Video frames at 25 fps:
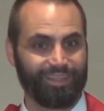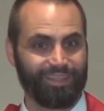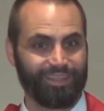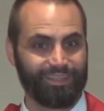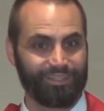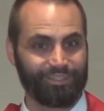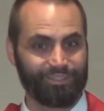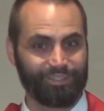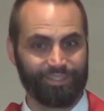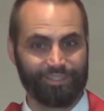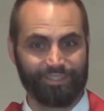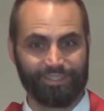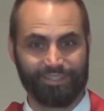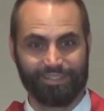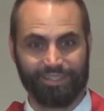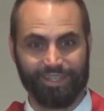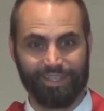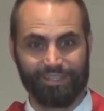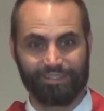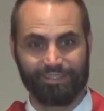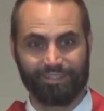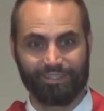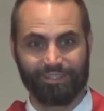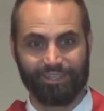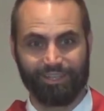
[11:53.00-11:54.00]
as Jesus
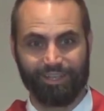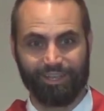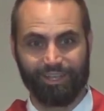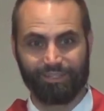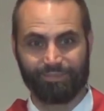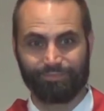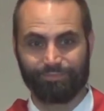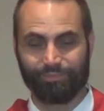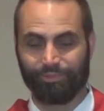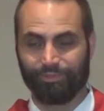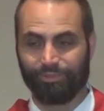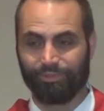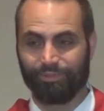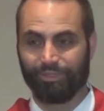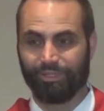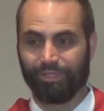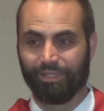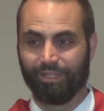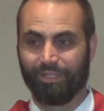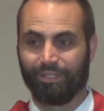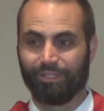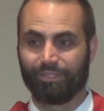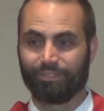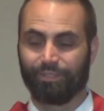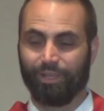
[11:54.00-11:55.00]
says in the Gospel.
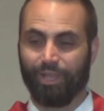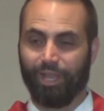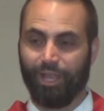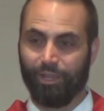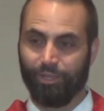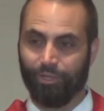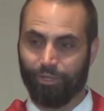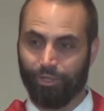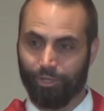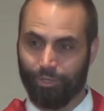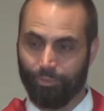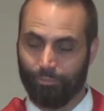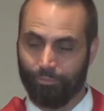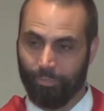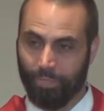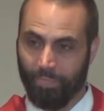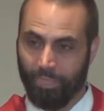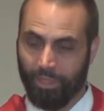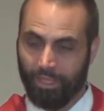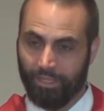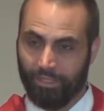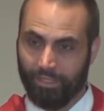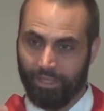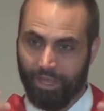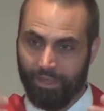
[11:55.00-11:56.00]
So, how are you going to,
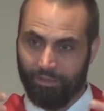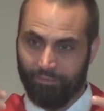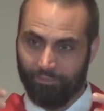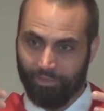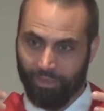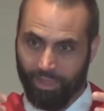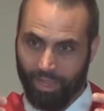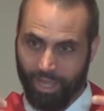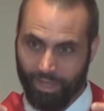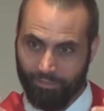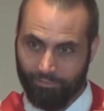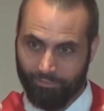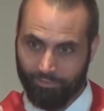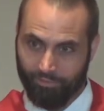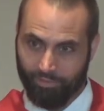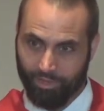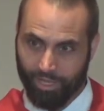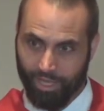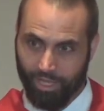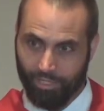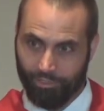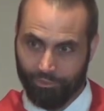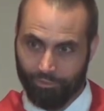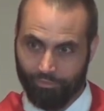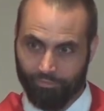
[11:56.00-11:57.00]
that life of
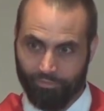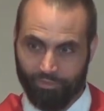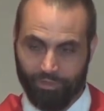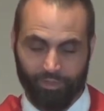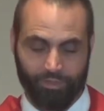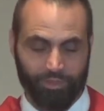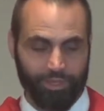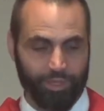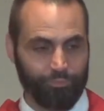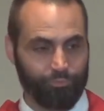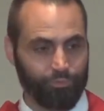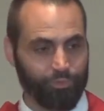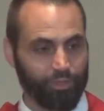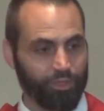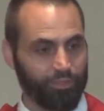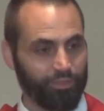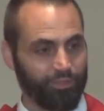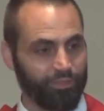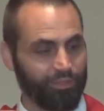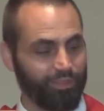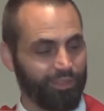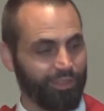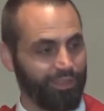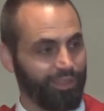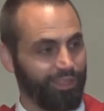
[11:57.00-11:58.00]
God you're filled up with,
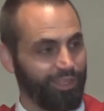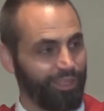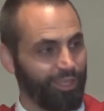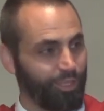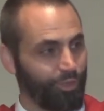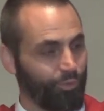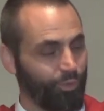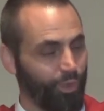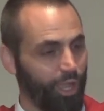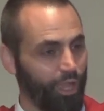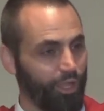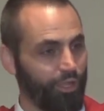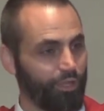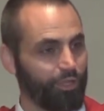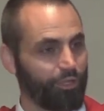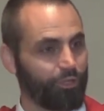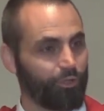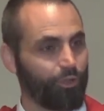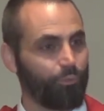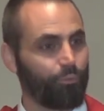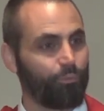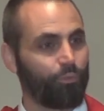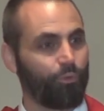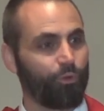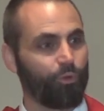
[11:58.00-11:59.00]
how are you going to
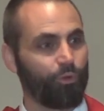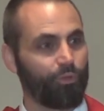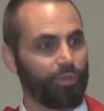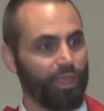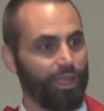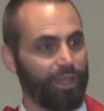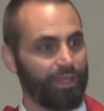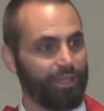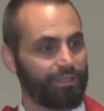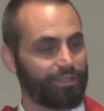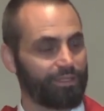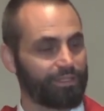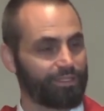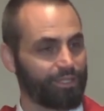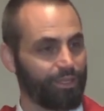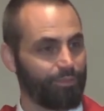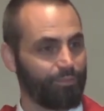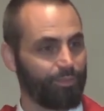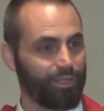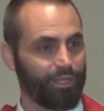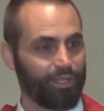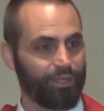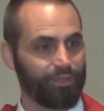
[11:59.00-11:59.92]
go pour that into somebody